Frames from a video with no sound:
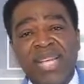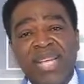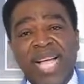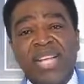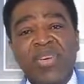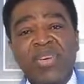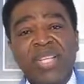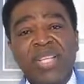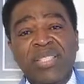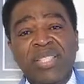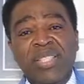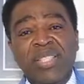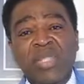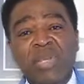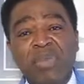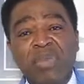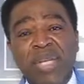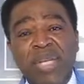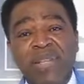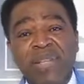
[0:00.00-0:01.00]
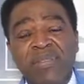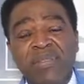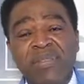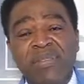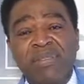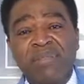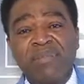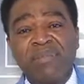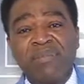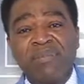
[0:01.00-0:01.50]
Are you listening to me?
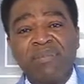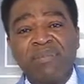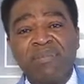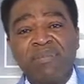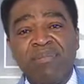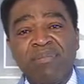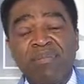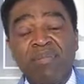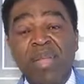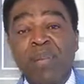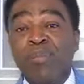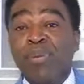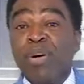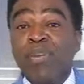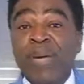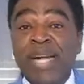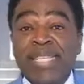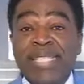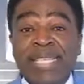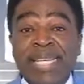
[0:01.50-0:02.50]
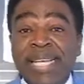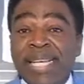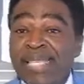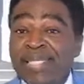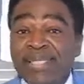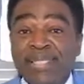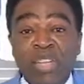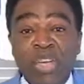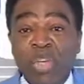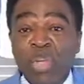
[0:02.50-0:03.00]
Poverty
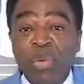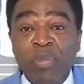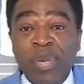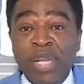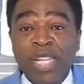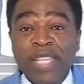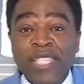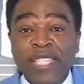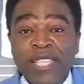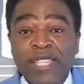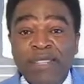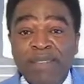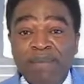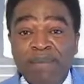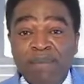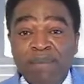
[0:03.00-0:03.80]
is not humility.